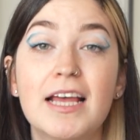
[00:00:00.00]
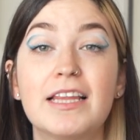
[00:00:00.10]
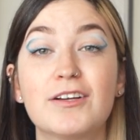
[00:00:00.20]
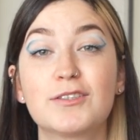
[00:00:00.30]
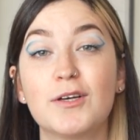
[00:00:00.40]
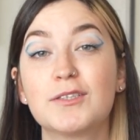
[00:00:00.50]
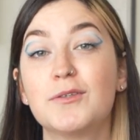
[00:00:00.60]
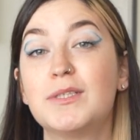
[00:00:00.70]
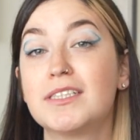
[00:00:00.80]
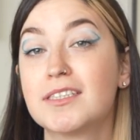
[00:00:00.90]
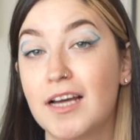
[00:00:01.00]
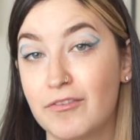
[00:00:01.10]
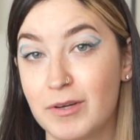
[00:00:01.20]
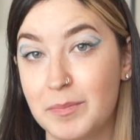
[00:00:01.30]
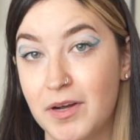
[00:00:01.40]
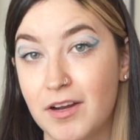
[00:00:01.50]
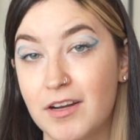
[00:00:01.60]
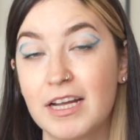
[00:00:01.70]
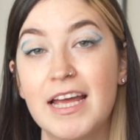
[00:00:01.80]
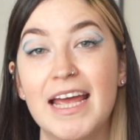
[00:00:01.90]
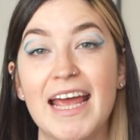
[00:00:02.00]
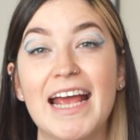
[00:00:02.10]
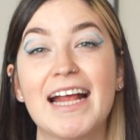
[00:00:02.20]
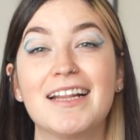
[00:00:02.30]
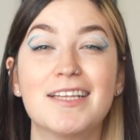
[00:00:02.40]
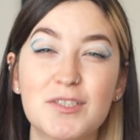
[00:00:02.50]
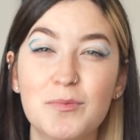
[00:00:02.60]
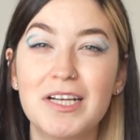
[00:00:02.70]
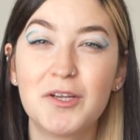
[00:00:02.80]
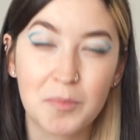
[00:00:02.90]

there's also Discovery Park. And this one you're